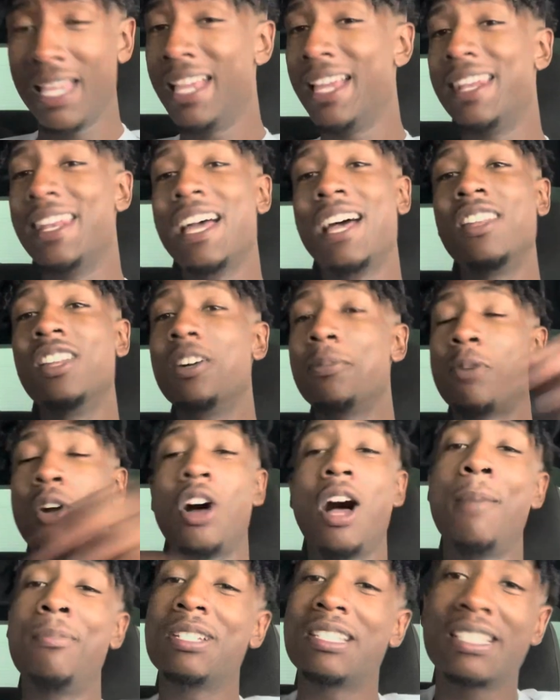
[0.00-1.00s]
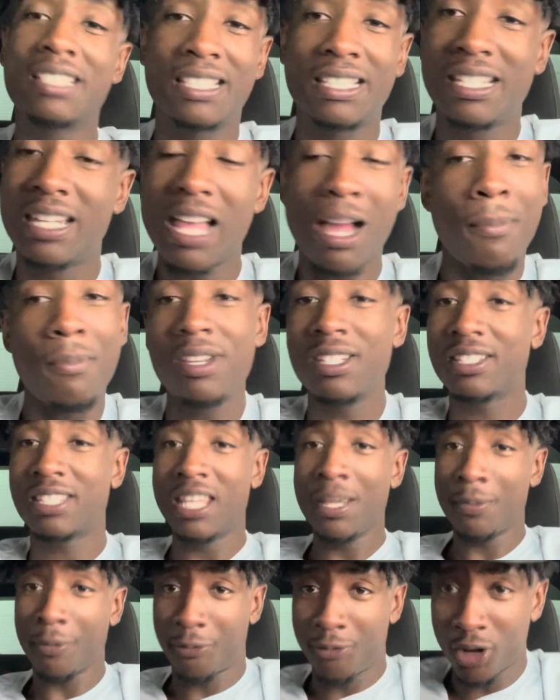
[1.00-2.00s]
Now look, bro, I'ma just
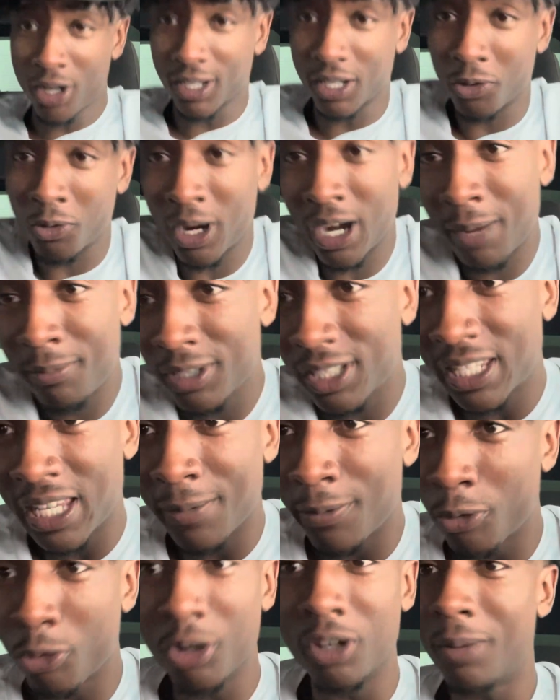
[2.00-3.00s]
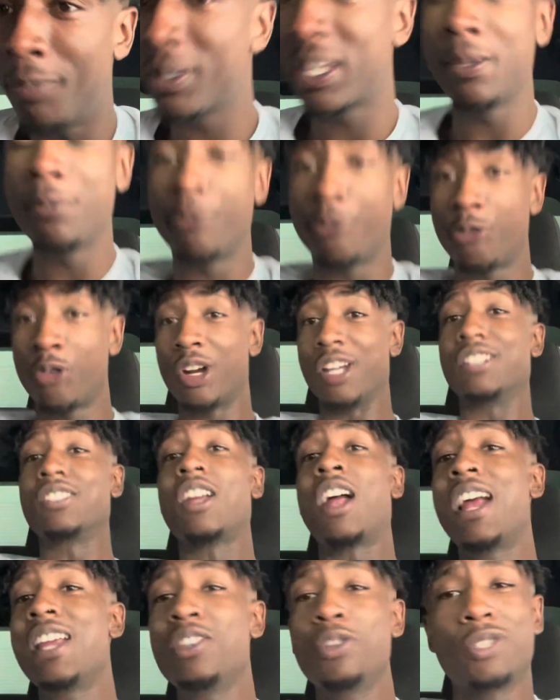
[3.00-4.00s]
keep it funky, right? I'ma just keep it real. I'ma keep it fresh.
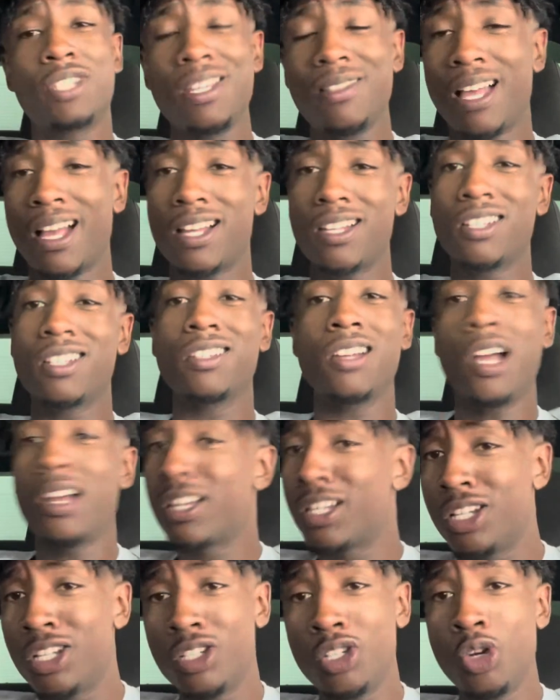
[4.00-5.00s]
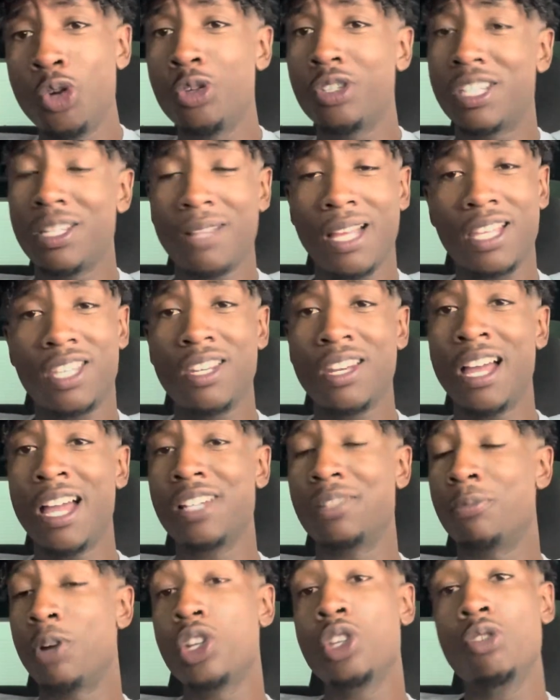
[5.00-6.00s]
All right, you seem like a good dude. You seem like you're nice,
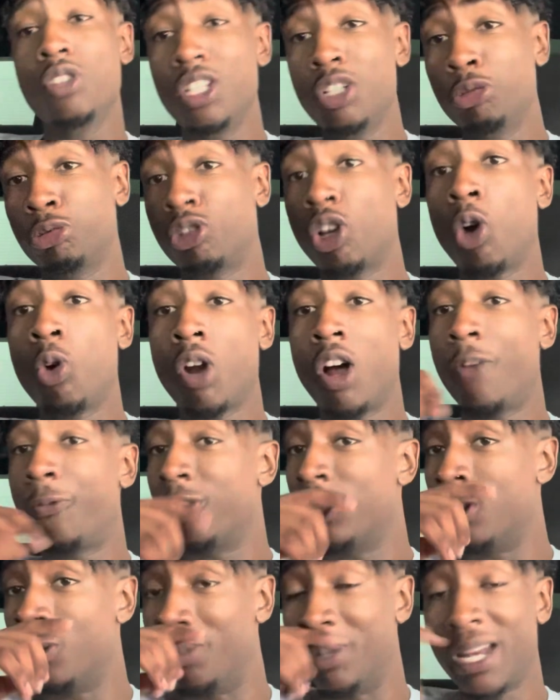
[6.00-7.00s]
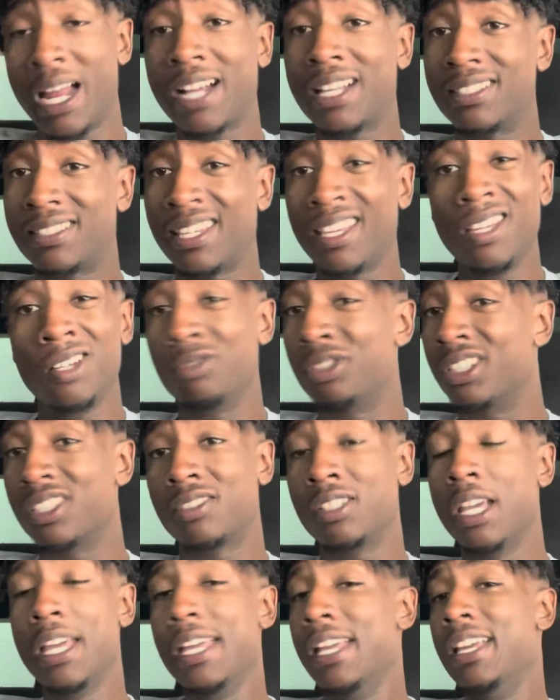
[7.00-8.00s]
bro. You a little throwed off a little bit. I could tell
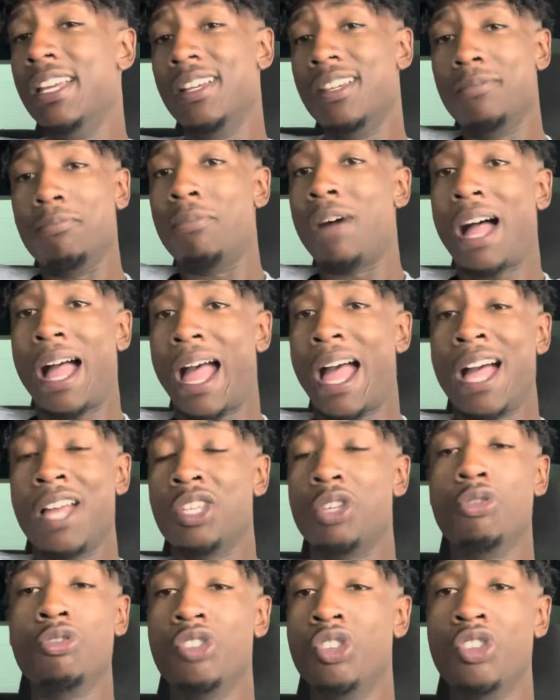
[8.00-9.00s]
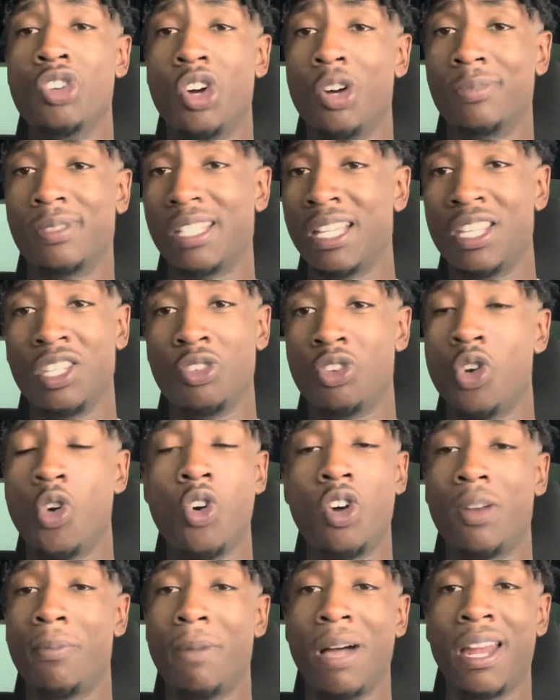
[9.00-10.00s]
just by how you know what I'm saying, you're
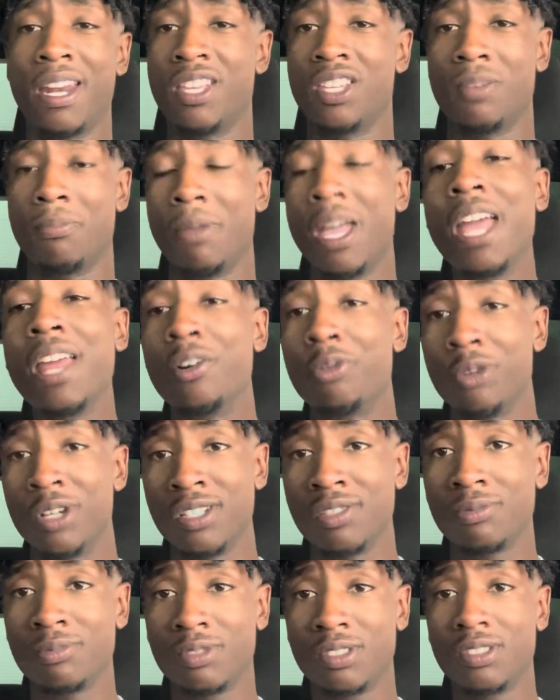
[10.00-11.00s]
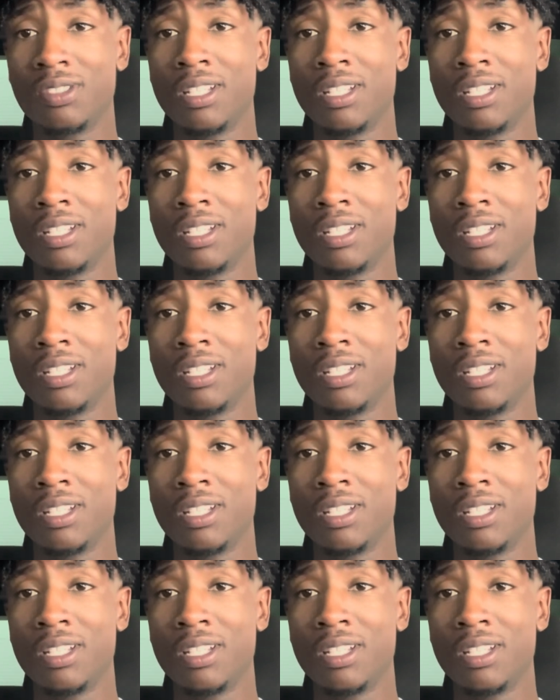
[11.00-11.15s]
going about it in your mannerisms.